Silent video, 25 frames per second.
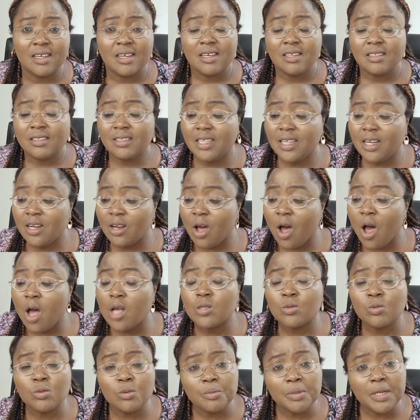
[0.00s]
The
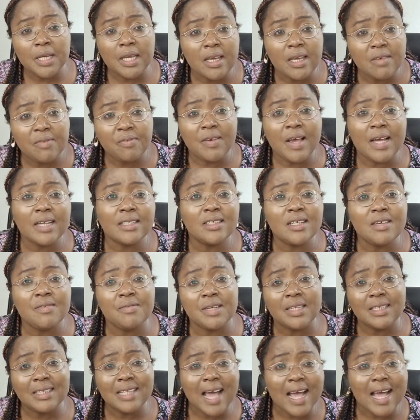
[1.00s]
laws will be effective
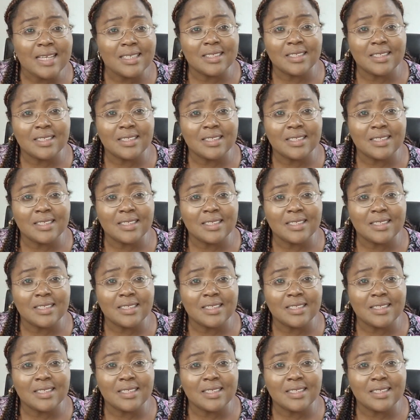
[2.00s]
in that